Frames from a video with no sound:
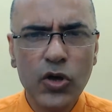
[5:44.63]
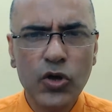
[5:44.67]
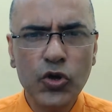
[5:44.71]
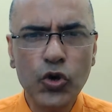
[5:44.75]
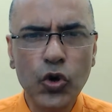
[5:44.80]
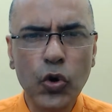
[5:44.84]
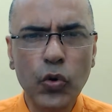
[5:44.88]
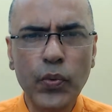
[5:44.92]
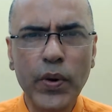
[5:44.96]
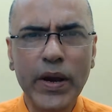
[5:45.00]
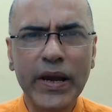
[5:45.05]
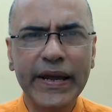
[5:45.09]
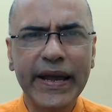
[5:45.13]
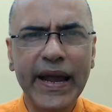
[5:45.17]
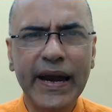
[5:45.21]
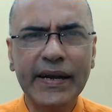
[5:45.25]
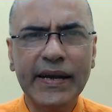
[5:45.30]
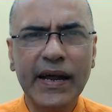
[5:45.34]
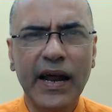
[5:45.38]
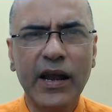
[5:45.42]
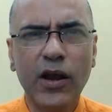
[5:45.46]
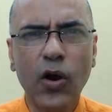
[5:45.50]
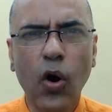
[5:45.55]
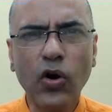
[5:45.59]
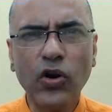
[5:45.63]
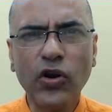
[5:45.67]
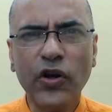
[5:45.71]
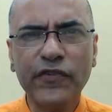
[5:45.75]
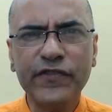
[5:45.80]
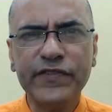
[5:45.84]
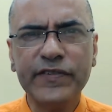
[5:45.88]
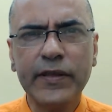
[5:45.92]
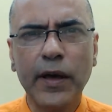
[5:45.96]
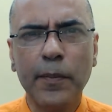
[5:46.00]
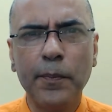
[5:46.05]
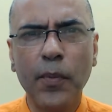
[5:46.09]
you will get a lot
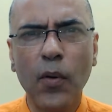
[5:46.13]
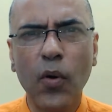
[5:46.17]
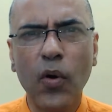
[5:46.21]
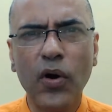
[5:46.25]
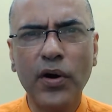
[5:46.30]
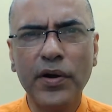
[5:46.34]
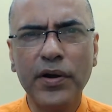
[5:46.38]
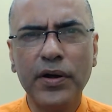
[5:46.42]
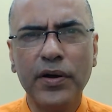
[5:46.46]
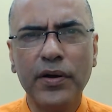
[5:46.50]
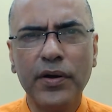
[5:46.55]
of support